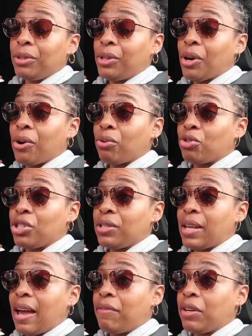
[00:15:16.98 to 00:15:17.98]
you know,
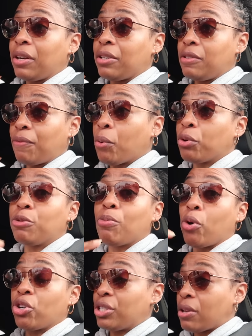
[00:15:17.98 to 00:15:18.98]
just having us focus
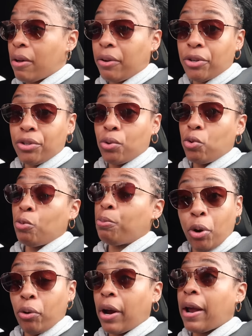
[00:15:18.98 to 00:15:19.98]
more just on her school
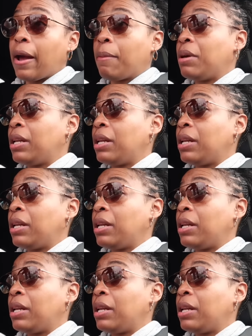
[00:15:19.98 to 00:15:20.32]
program,